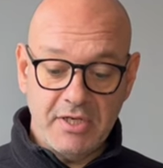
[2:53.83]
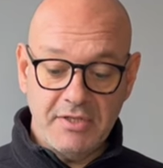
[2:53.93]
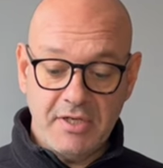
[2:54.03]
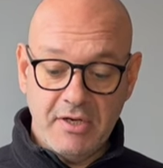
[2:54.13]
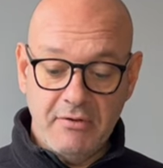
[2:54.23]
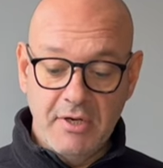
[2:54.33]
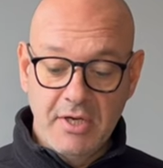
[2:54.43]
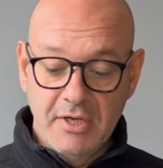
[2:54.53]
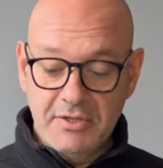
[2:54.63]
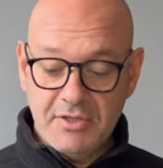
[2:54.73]
So
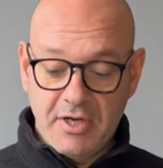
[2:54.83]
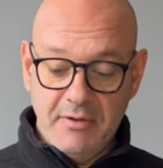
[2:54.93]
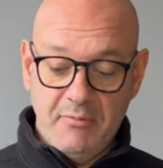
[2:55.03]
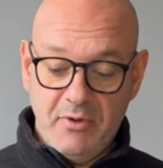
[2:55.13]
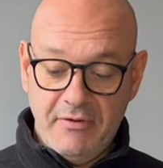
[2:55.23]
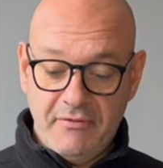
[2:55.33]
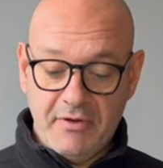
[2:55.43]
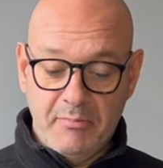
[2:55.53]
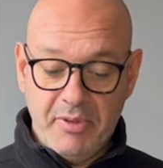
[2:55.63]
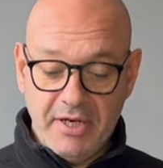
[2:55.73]
starting with
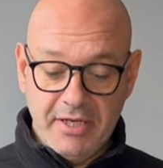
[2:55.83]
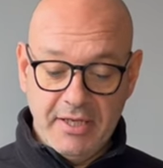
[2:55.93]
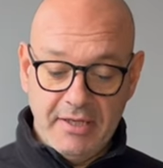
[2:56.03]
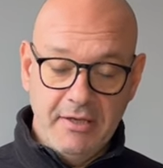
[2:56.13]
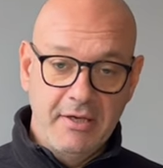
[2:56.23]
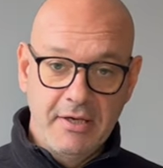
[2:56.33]
completely